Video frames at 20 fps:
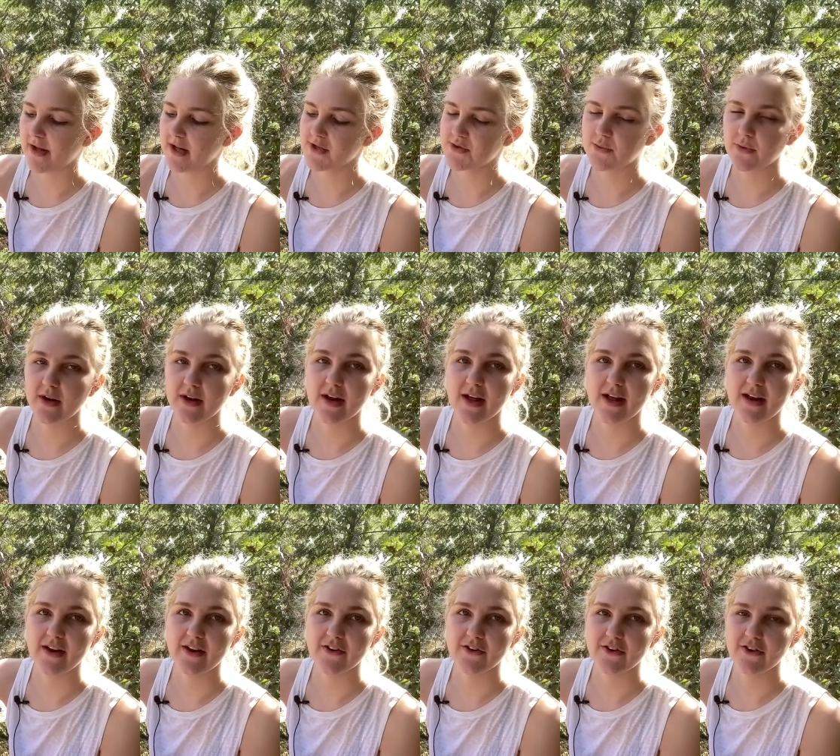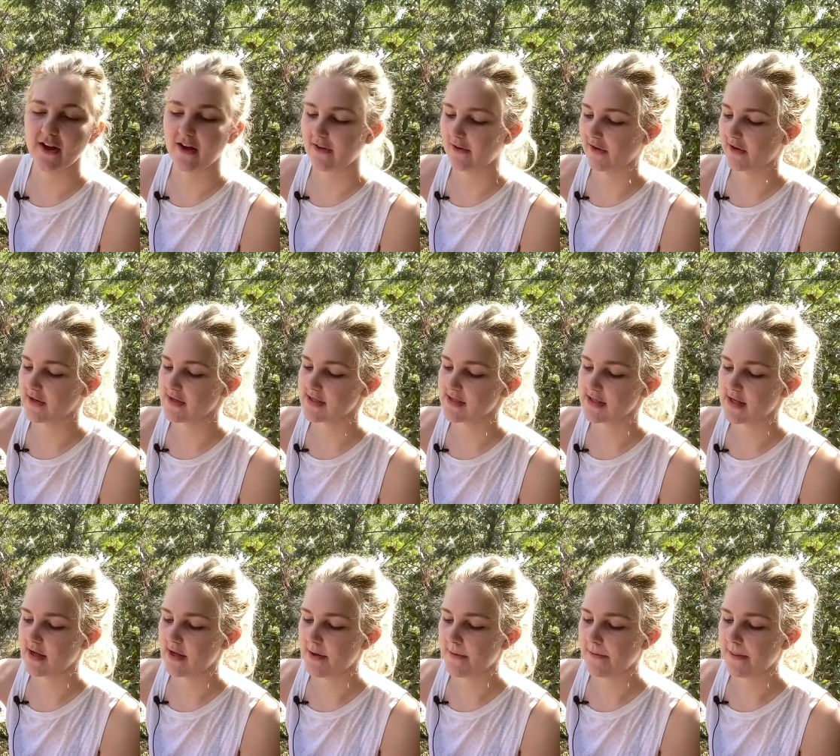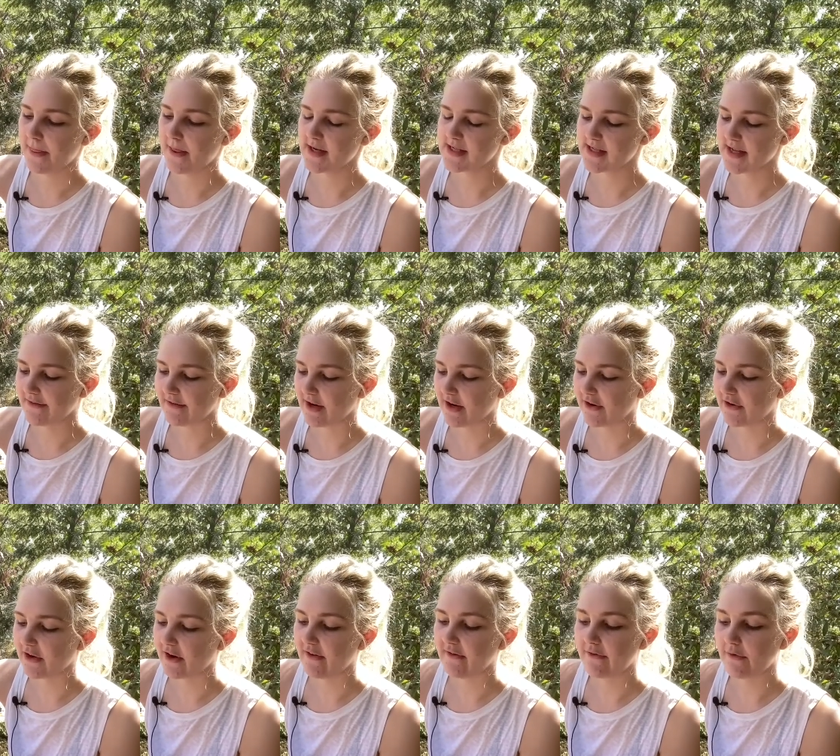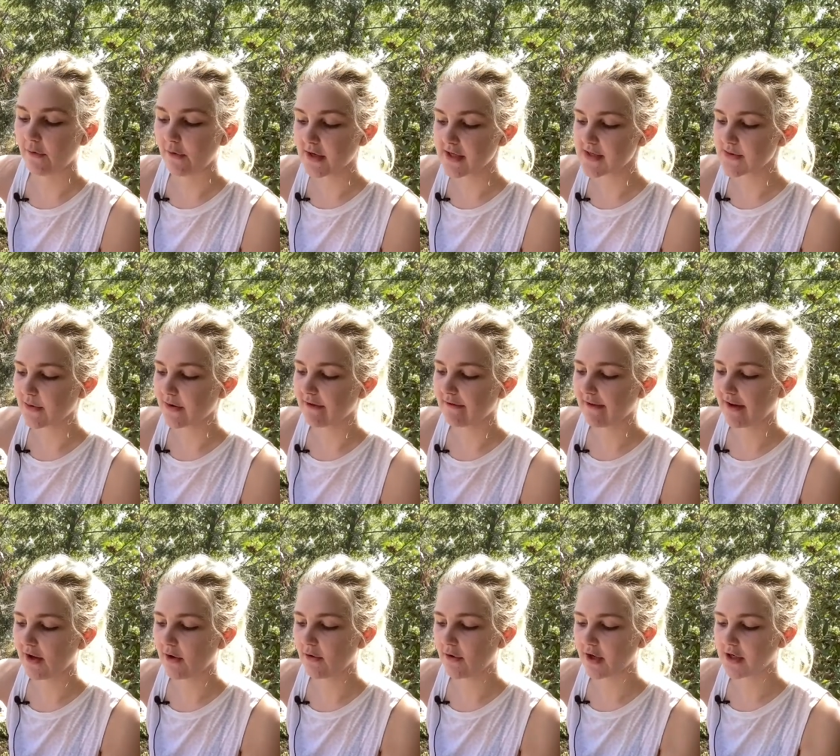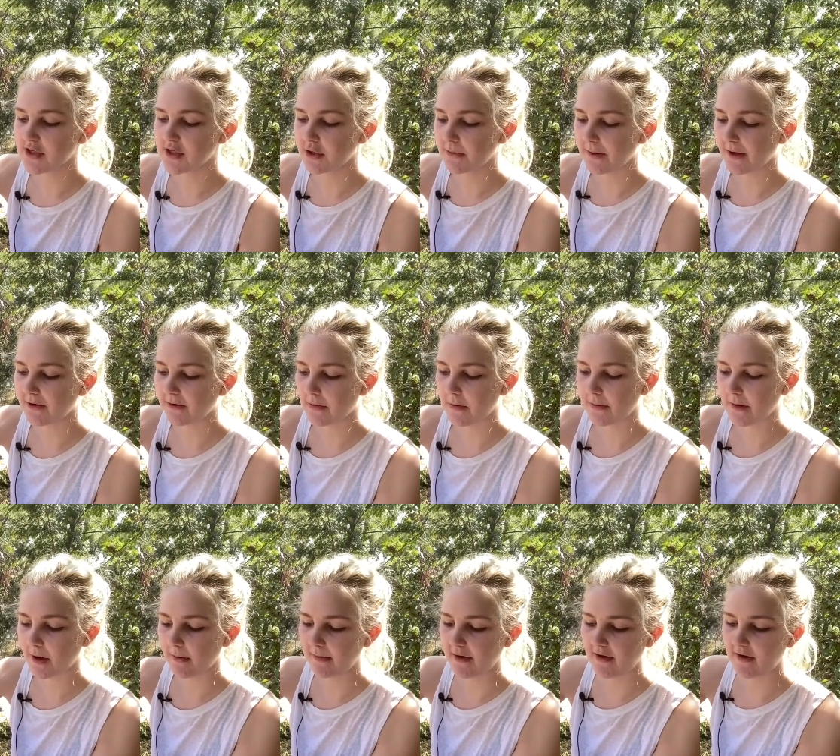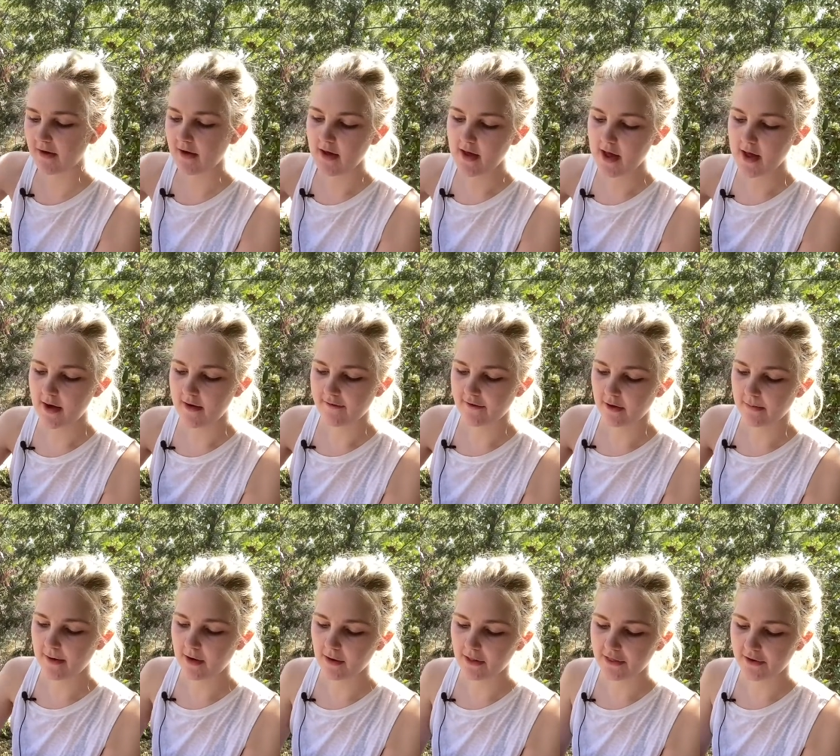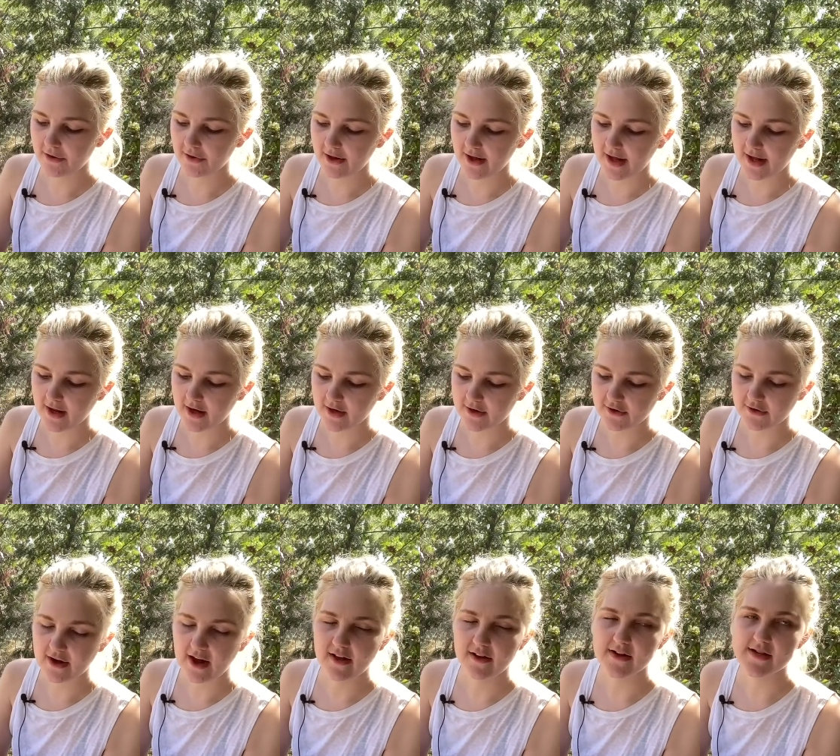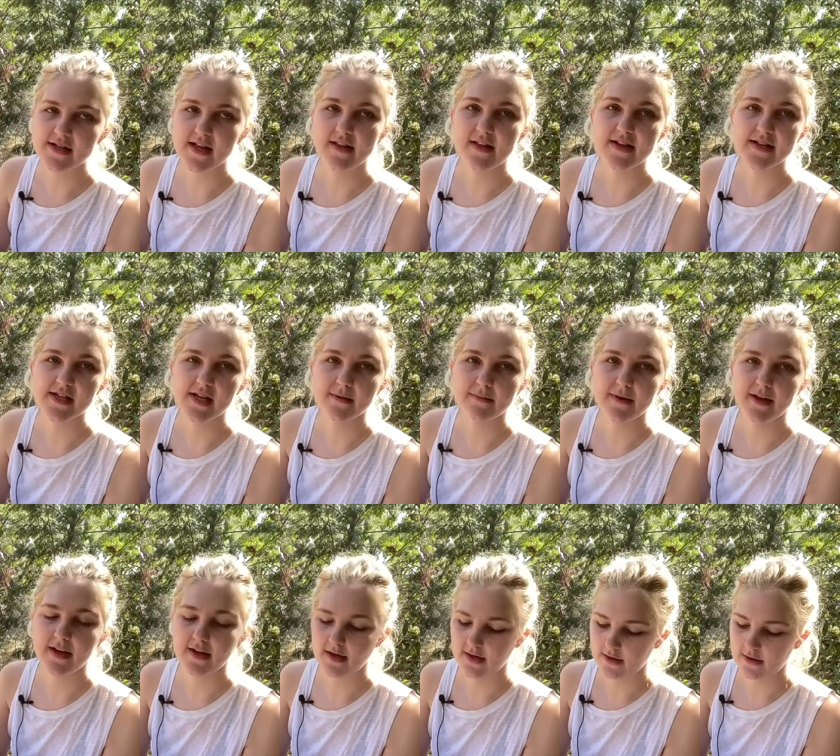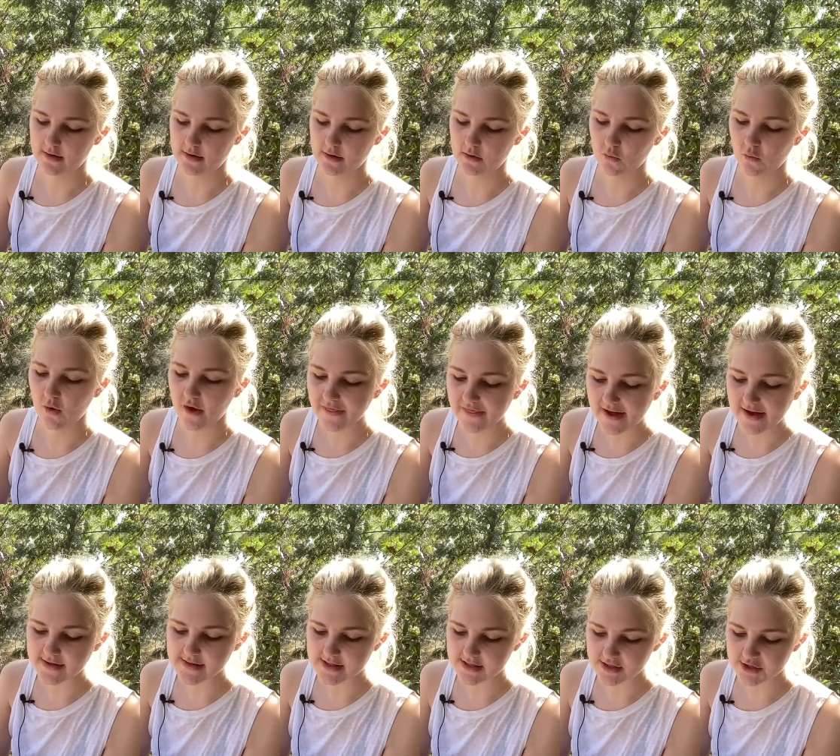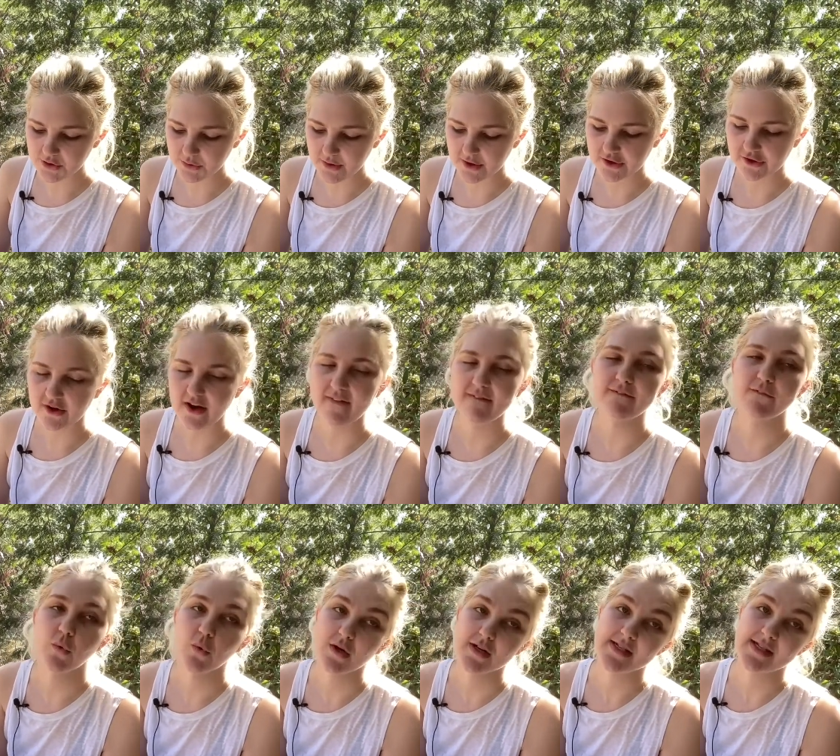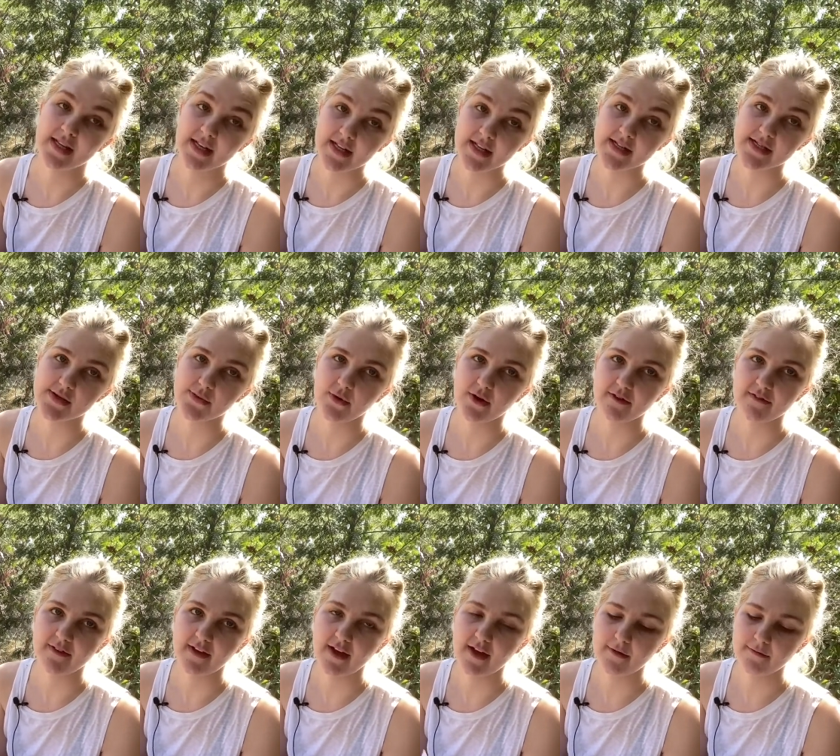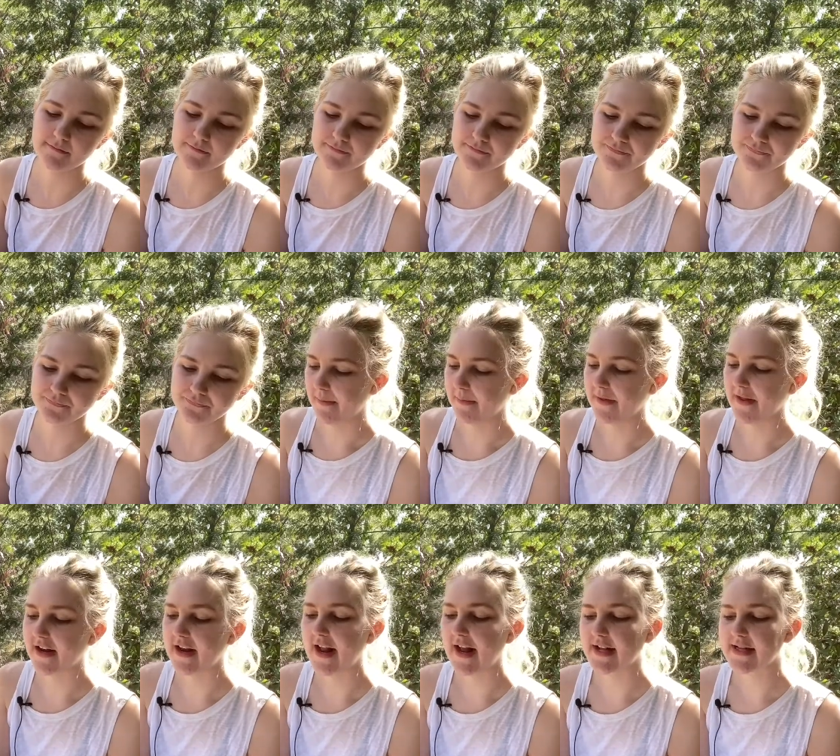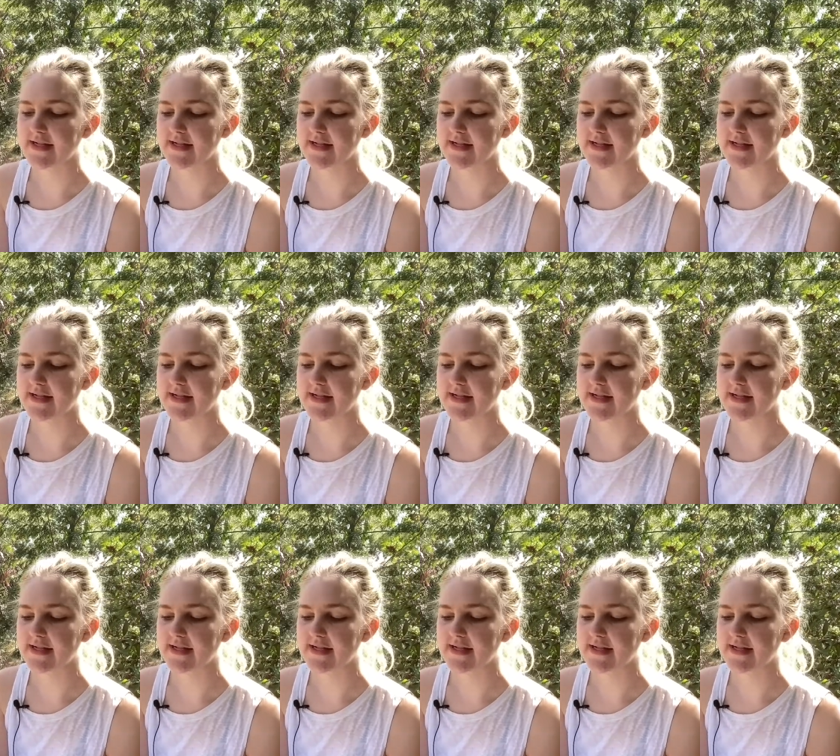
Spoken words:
$2,900, 704 square feet, or a 2-bedroom apartment for about $3,800, and that's going to be 1,214 square feet. The next